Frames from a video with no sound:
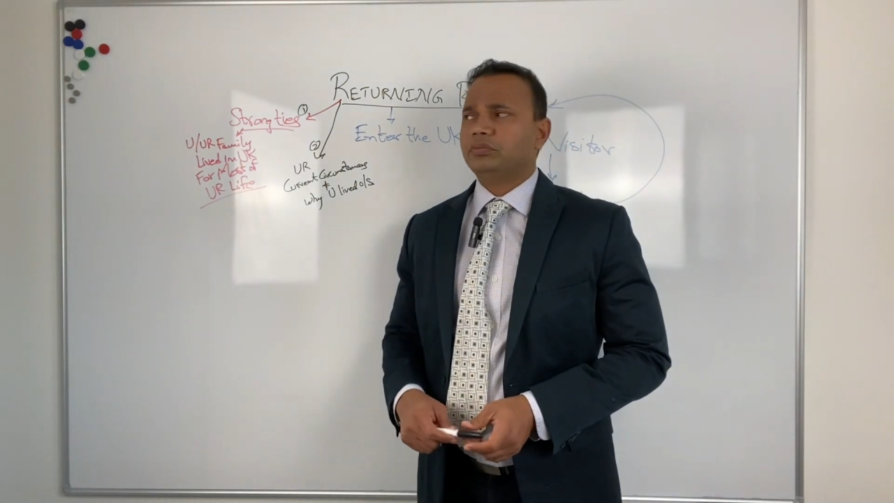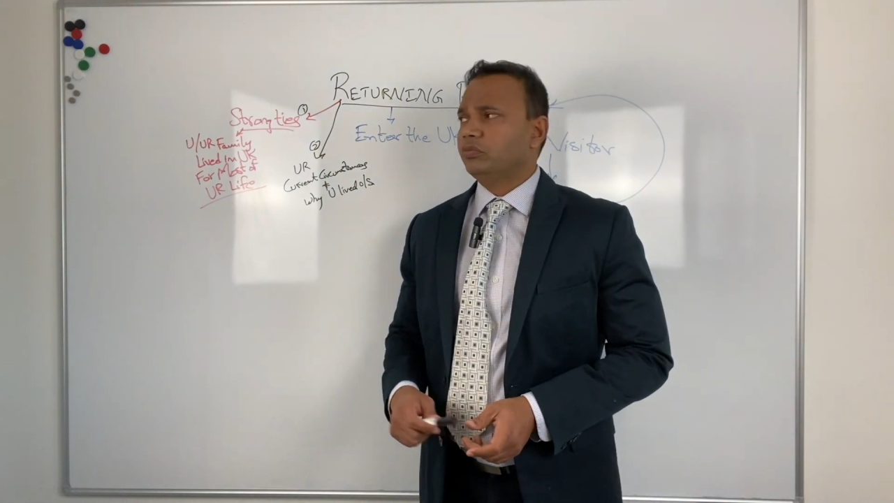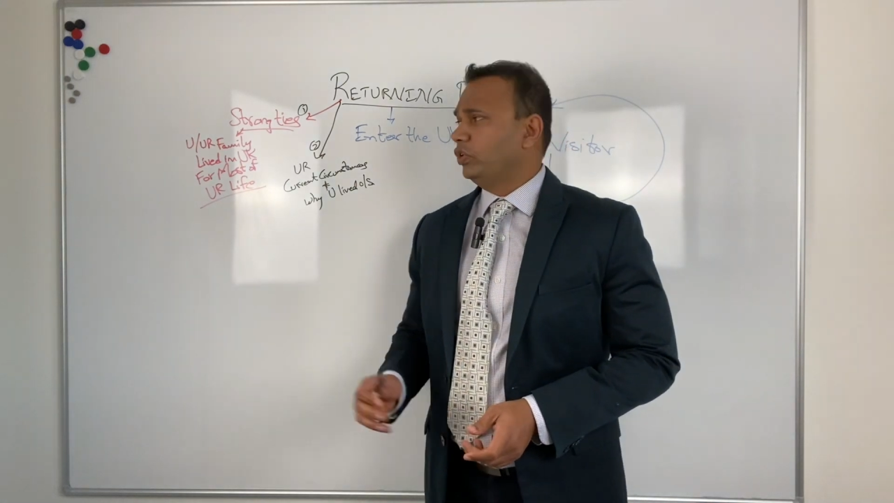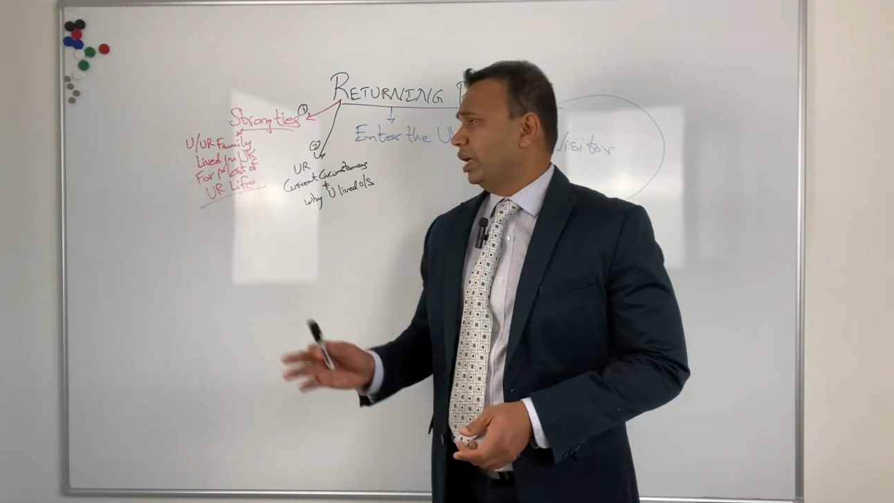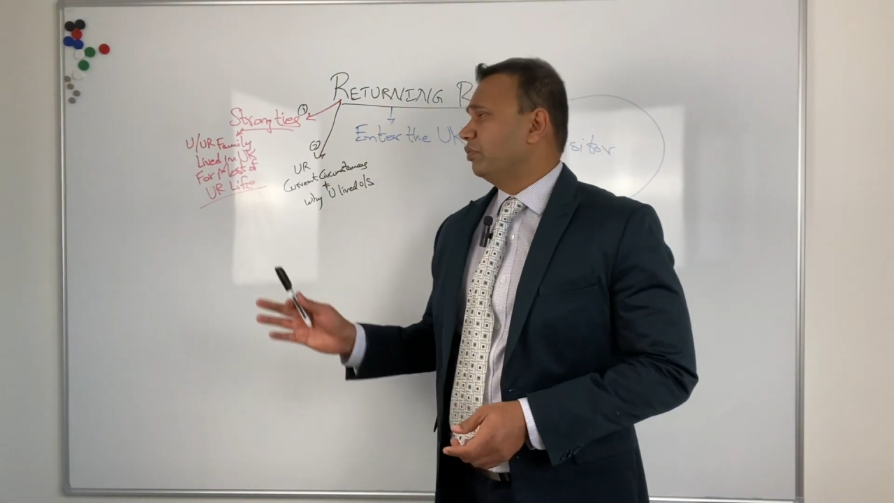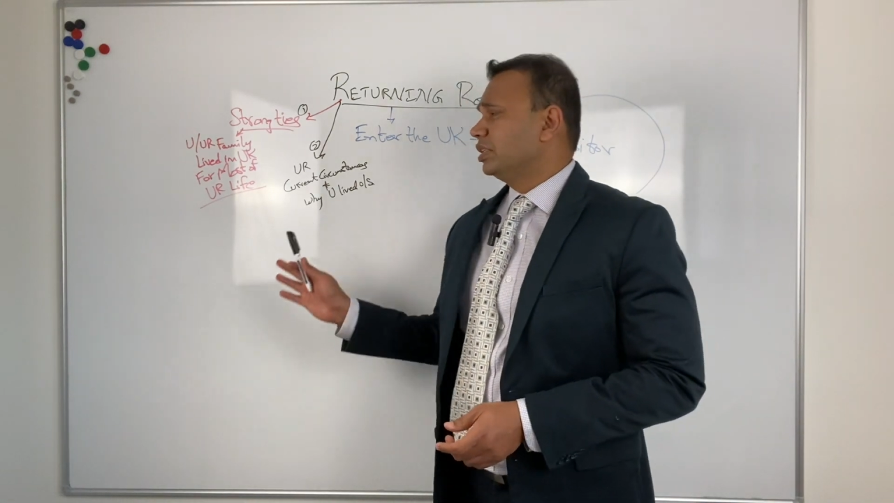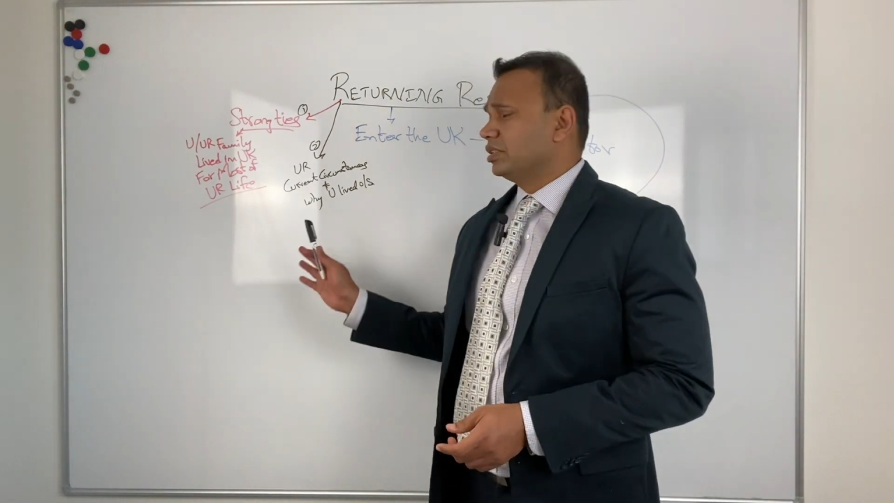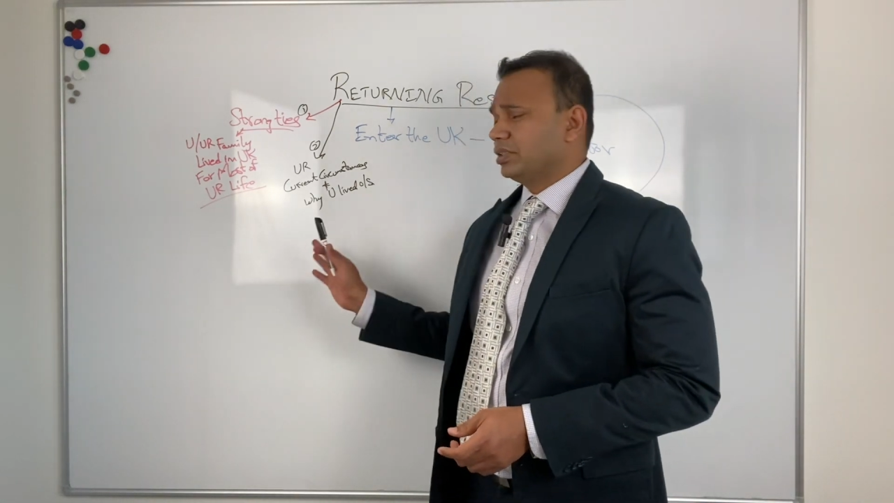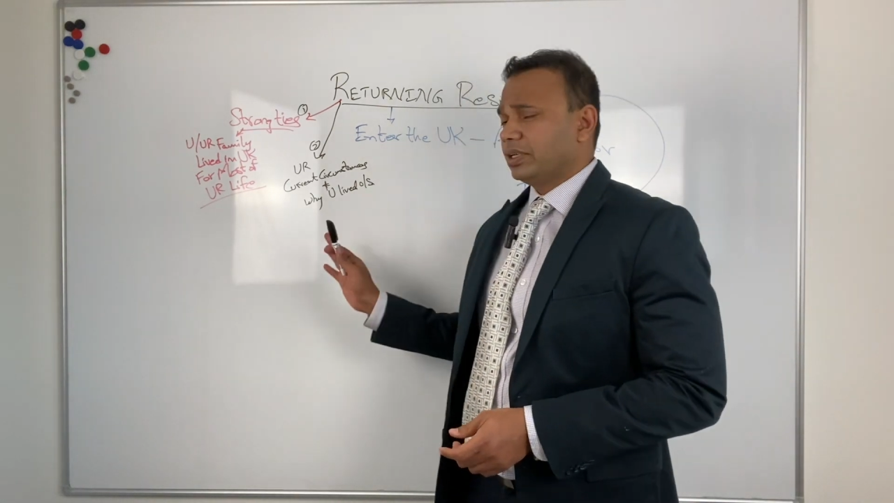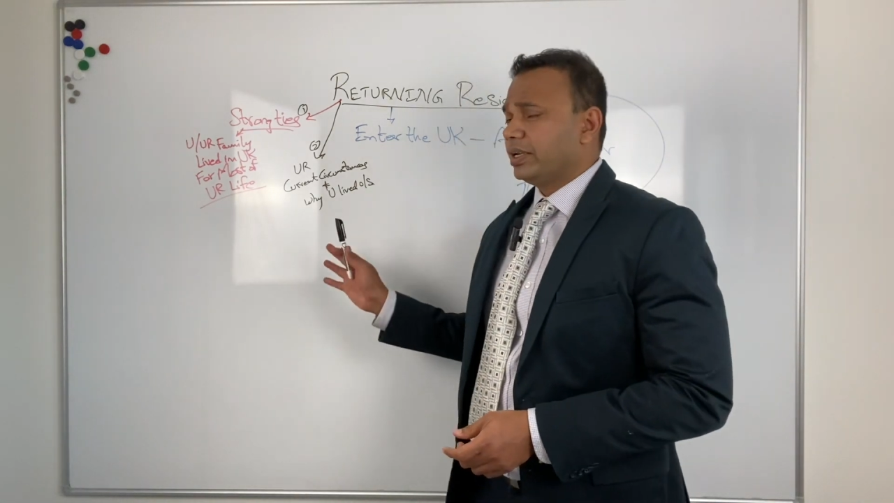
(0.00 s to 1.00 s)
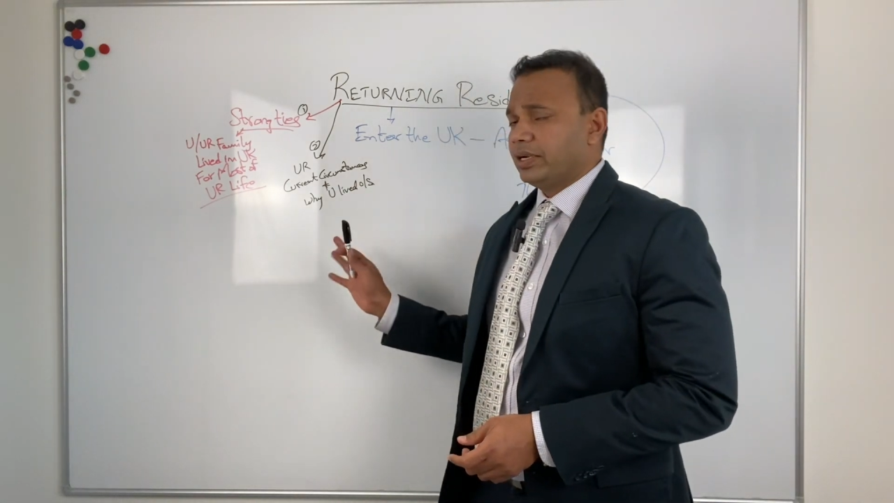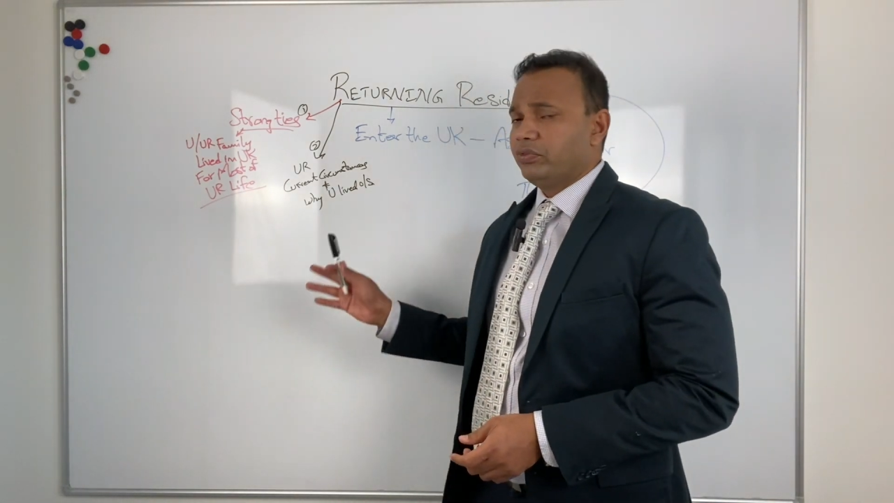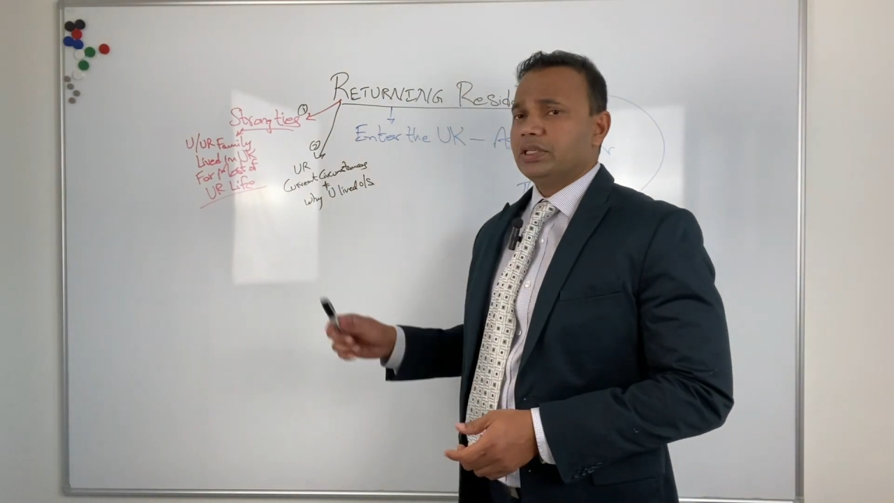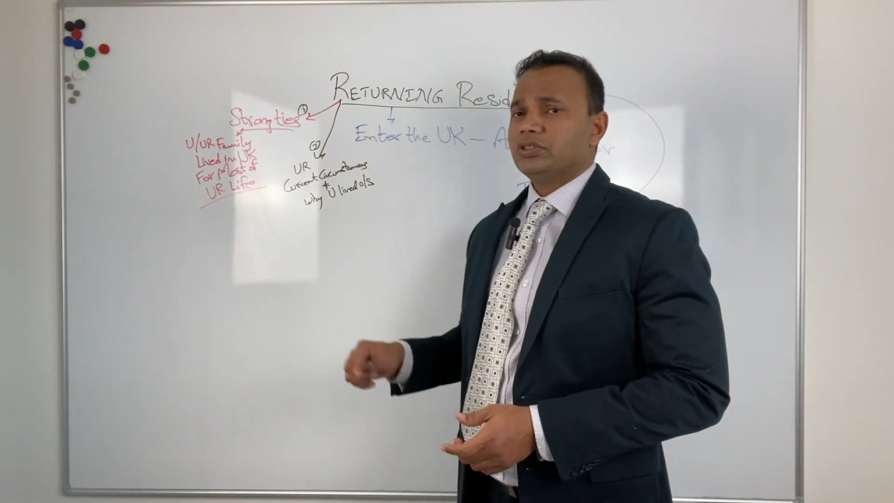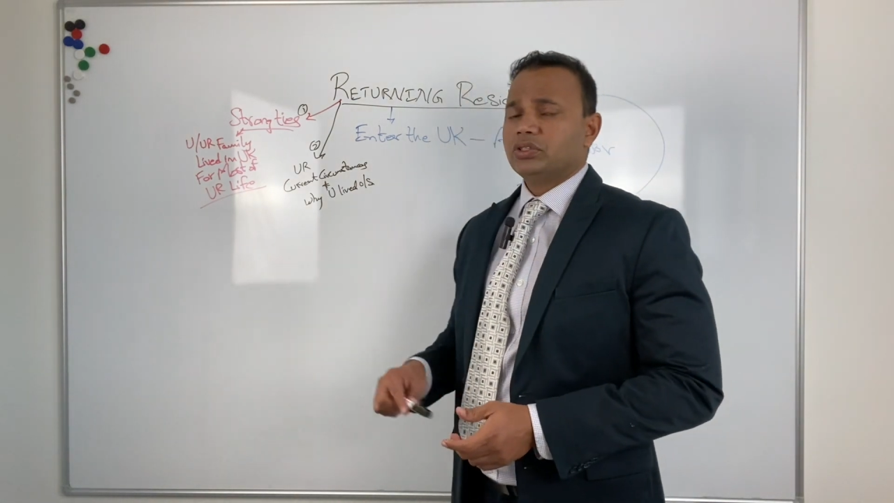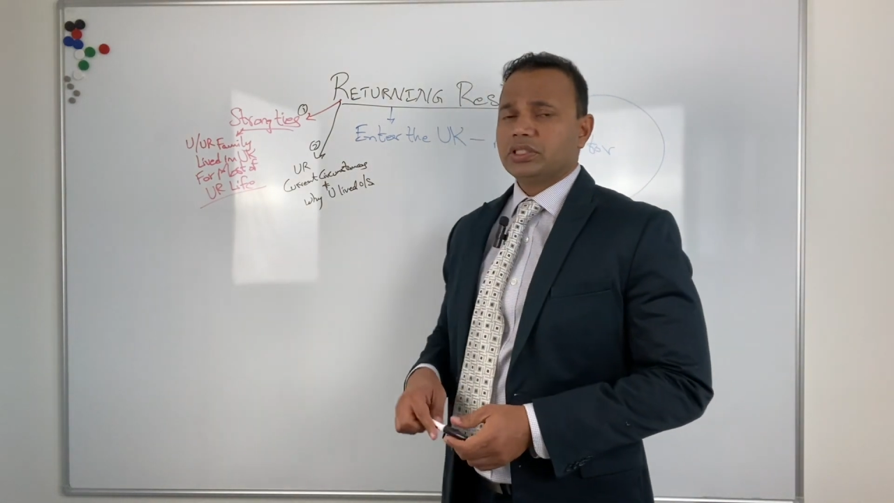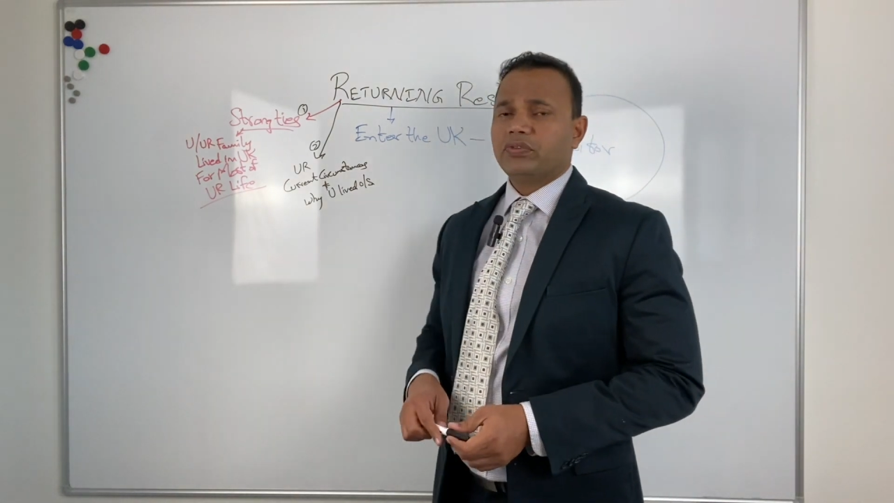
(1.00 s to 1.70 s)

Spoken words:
we have done and advised on